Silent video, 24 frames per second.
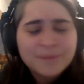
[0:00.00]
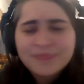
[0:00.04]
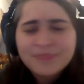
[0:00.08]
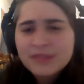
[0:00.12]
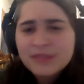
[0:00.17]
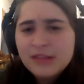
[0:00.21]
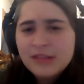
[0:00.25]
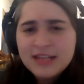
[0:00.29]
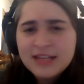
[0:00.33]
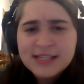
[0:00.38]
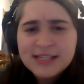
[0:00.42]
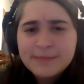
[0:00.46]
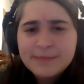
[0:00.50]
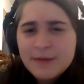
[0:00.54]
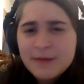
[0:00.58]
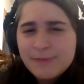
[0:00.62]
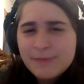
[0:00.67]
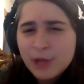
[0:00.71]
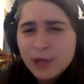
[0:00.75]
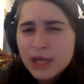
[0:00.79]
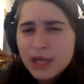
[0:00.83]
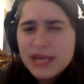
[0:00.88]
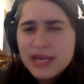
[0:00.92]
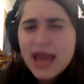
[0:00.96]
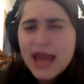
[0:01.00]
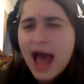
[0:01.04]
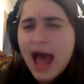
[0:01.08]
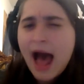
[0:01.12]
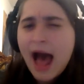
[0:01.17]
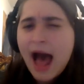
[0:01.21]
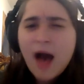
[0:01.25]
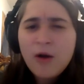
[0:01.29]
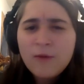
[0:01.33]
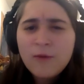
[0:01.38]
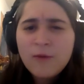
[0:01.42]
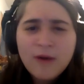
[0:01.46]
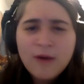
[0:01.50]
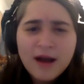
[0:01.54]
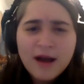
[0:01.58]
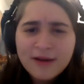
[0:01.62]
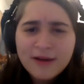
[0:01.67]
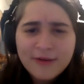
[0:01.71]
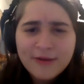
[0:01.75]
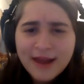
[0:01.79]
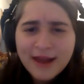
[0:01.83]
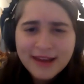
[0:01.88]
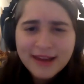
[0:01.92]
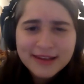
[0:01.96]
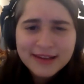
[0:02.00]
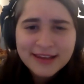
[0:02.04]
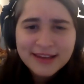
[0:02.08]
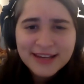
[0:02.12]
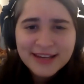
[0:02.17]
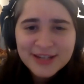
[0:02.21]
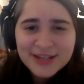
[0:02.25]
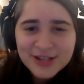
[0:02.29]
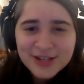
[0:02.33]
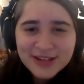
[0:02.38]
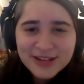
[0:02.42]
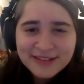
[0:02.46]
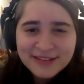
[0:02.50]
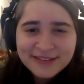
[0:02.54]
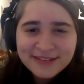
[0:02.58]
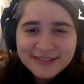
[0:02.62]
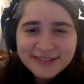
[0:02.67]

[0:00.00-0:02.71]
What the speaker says: these people now want regulation.